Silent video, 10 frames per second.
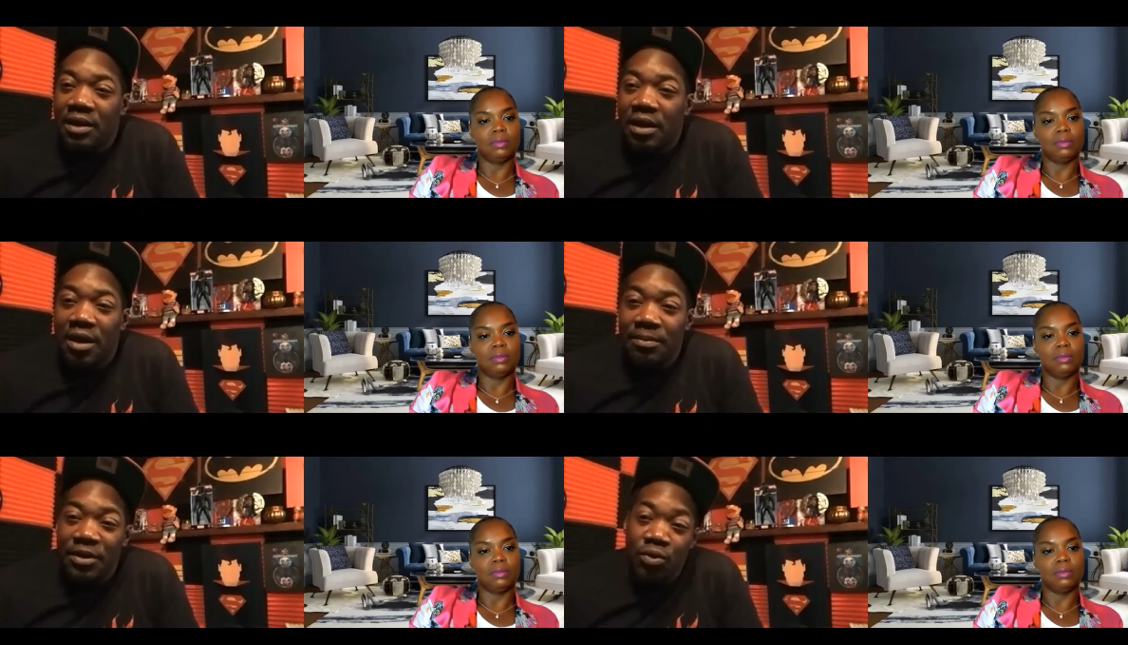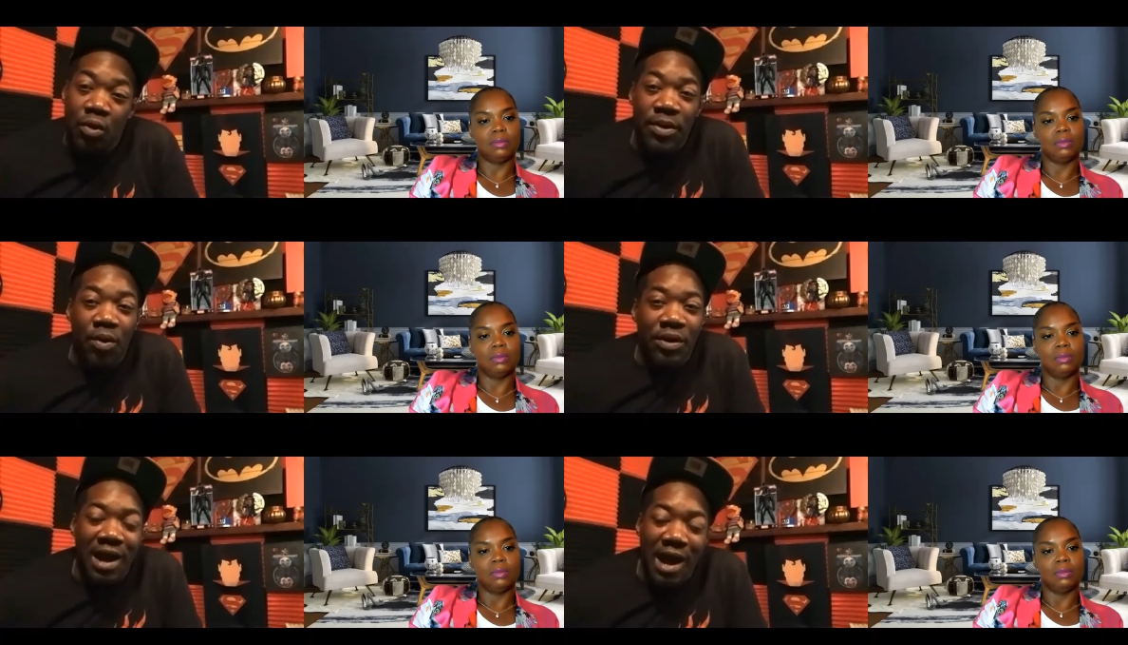Speaker 1: Uh, that's going to
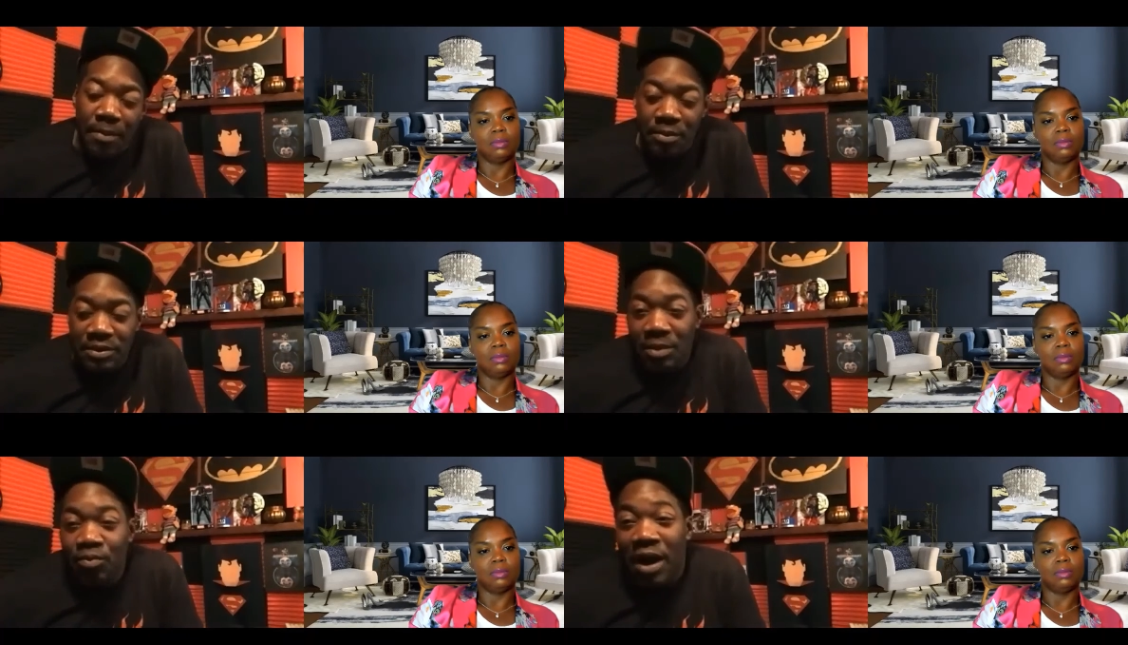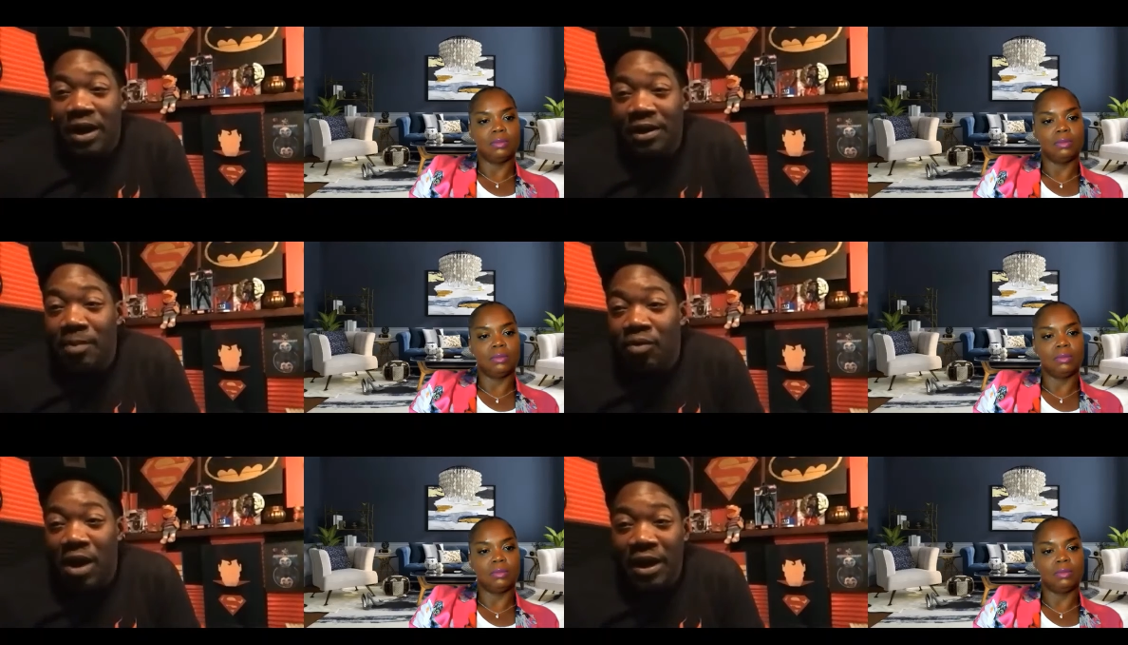be on the album because I'm rocking
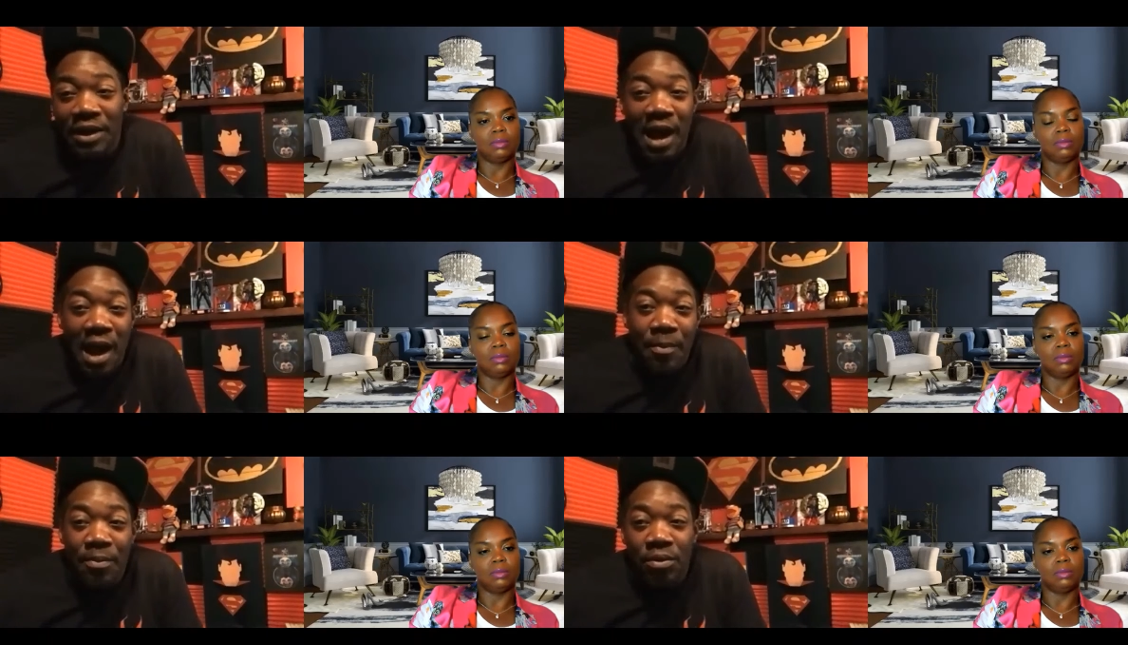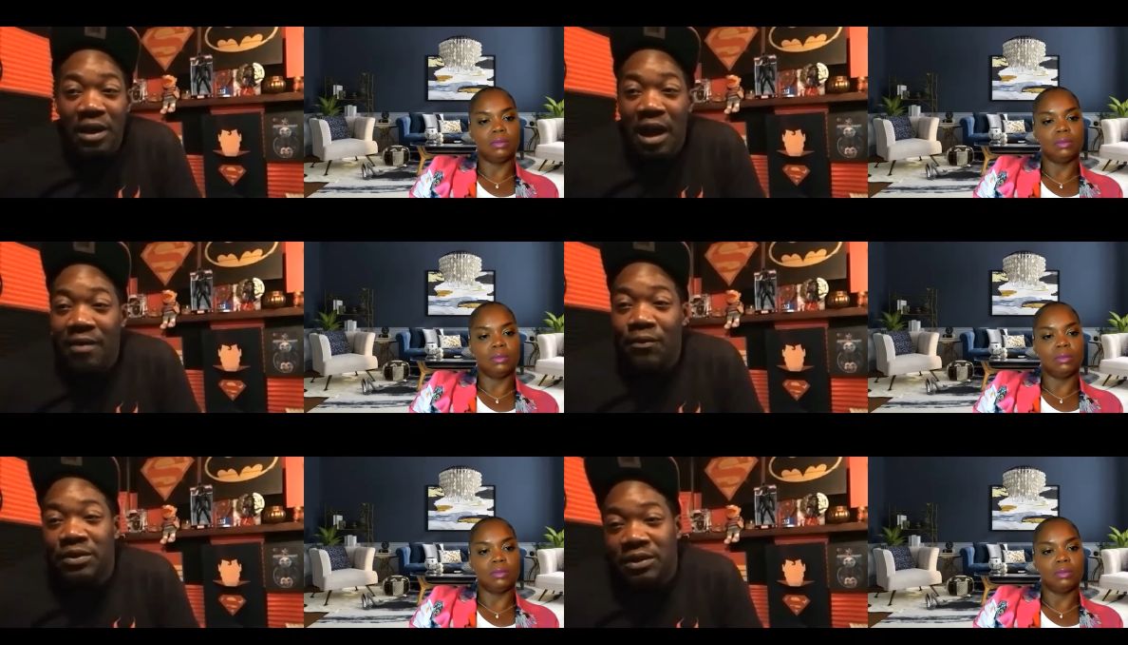I'm rocking the album
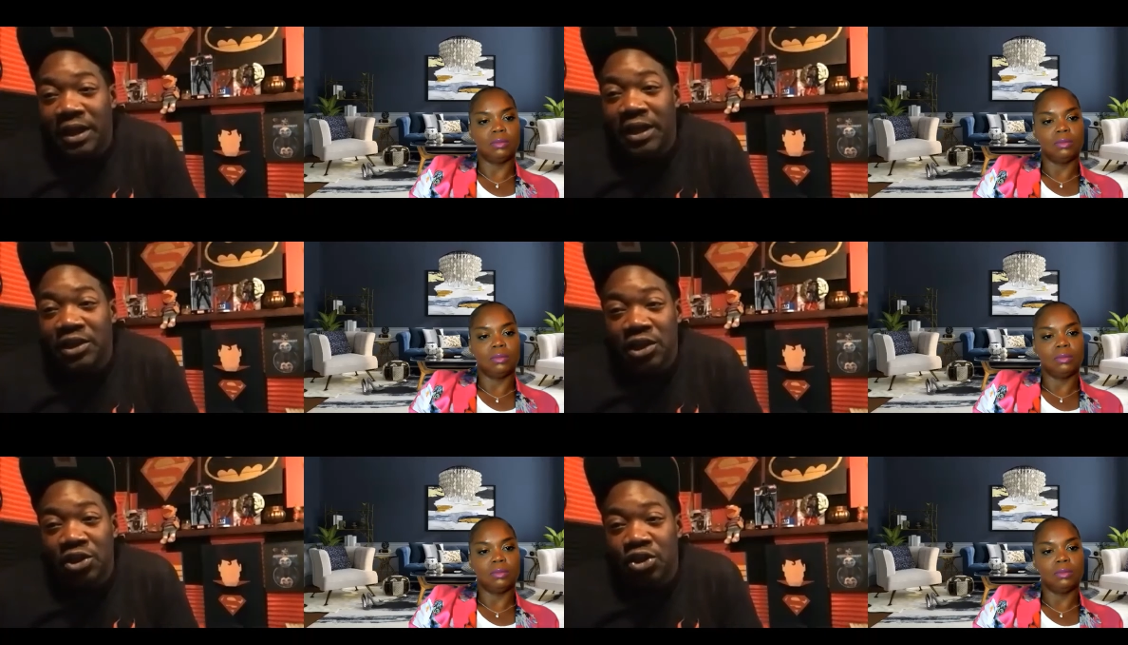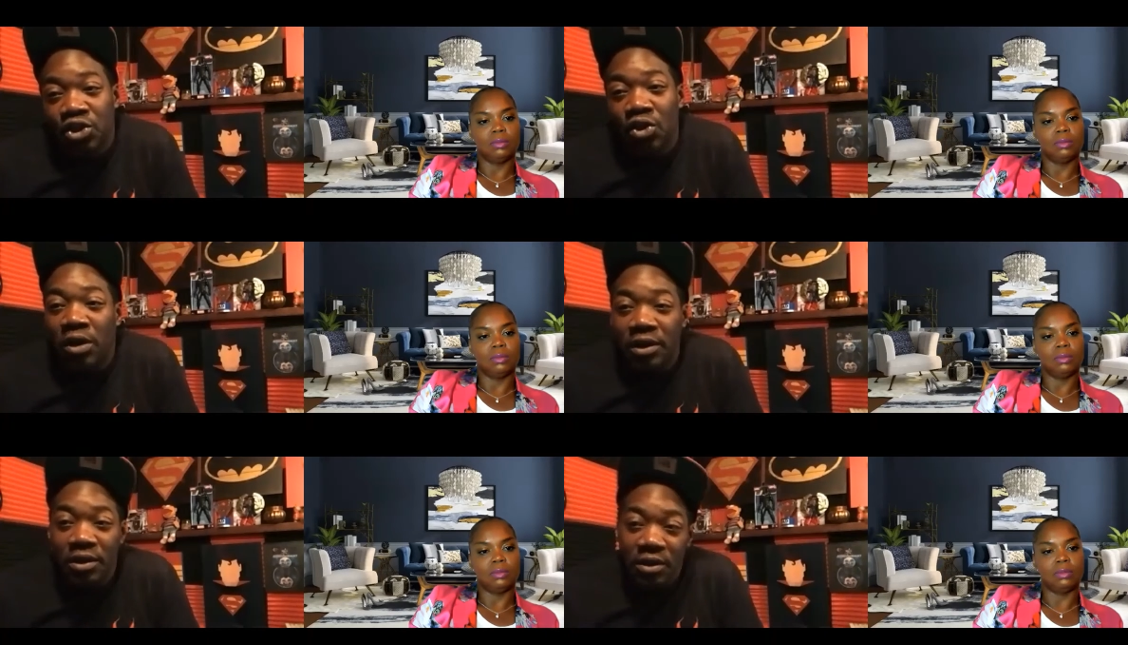live on stage in
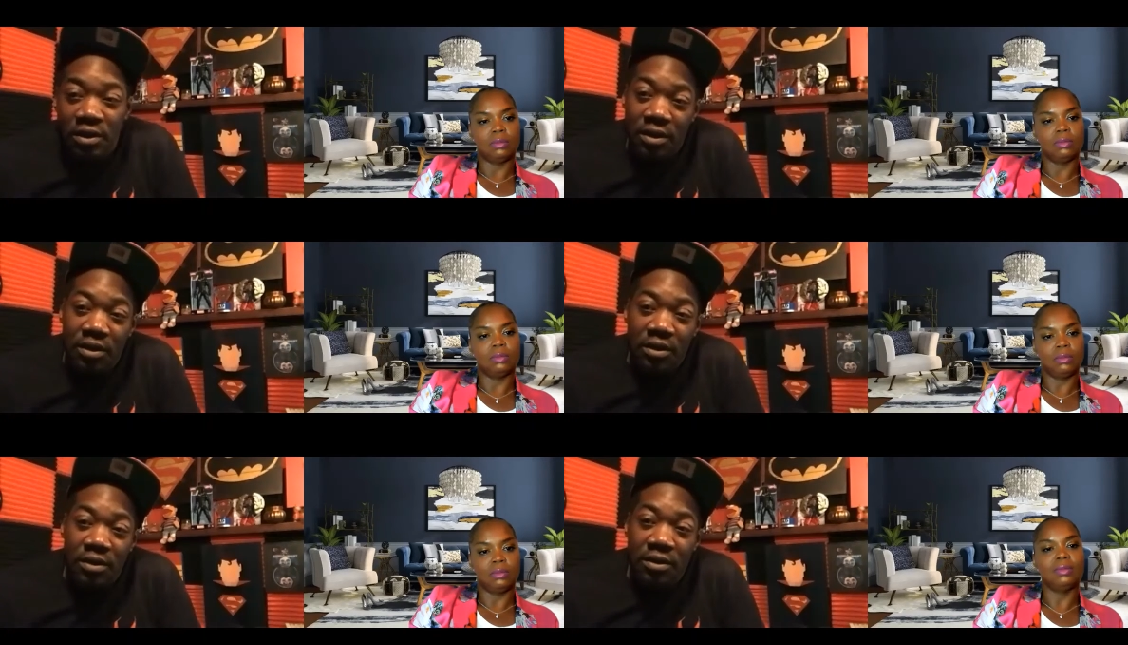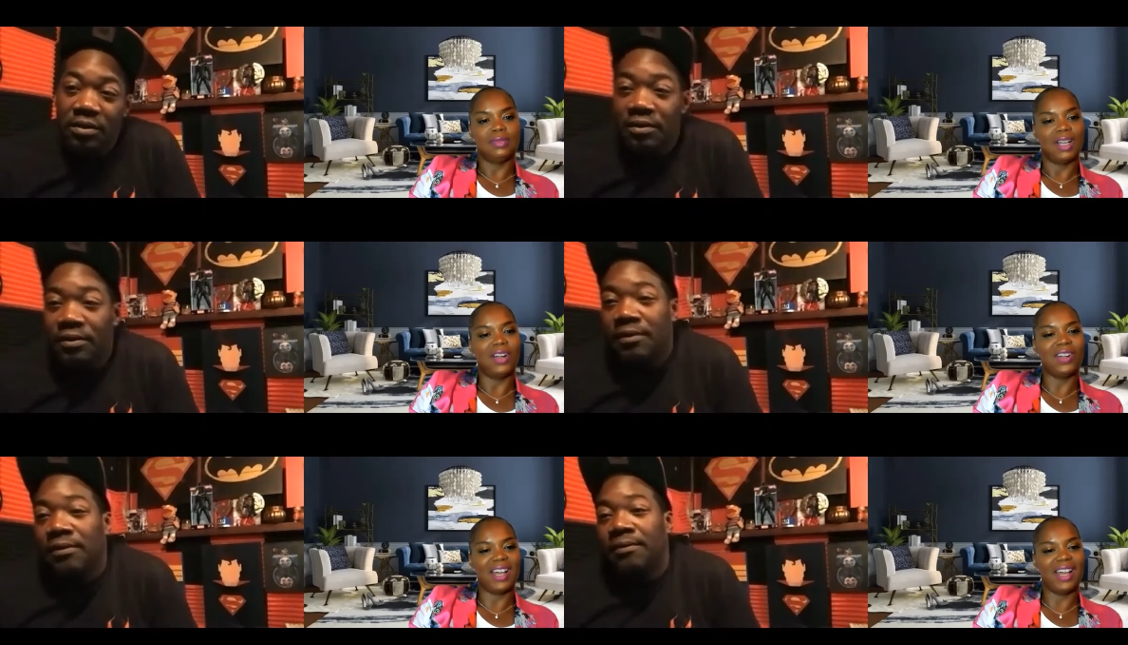Charlotte.
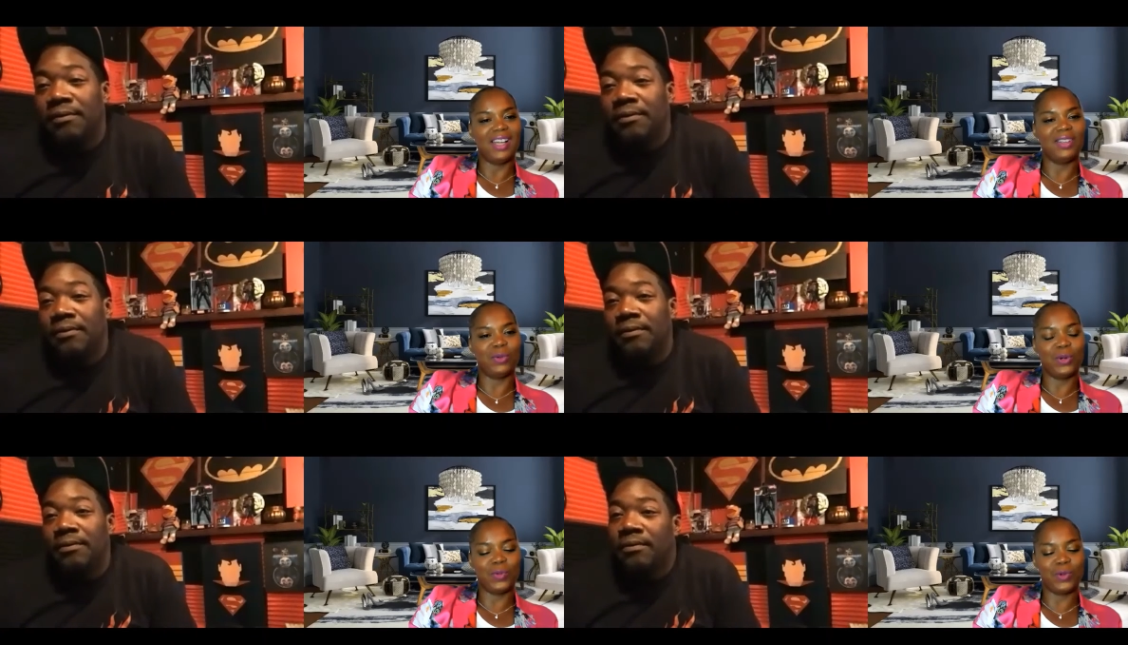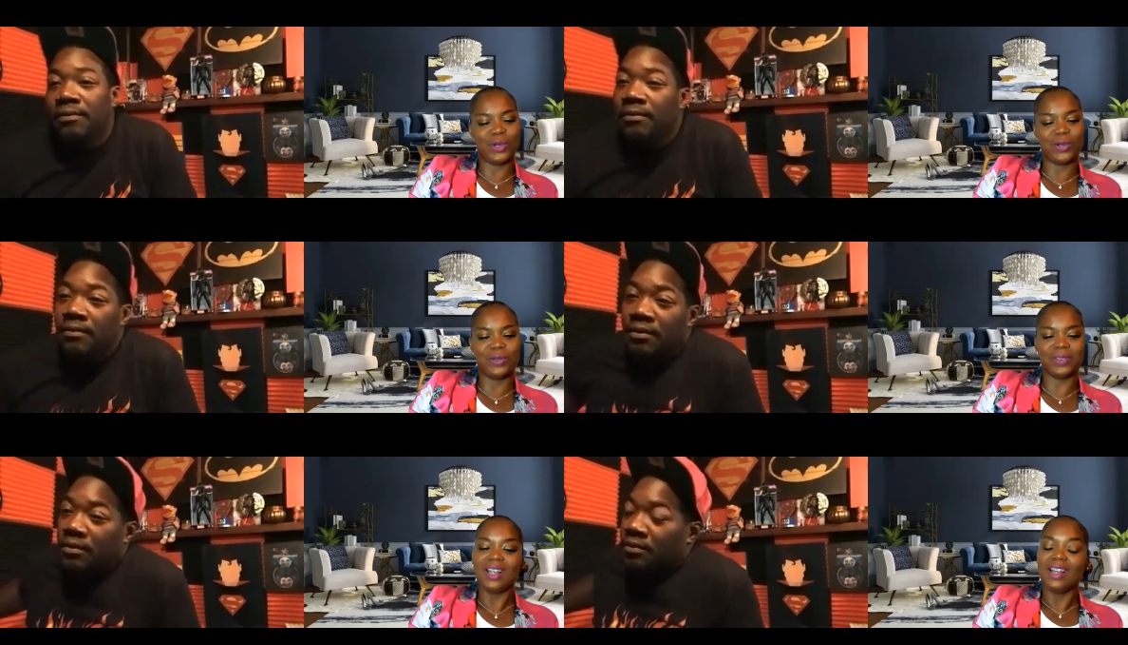
Speaker 2: Okay, whoop whoop.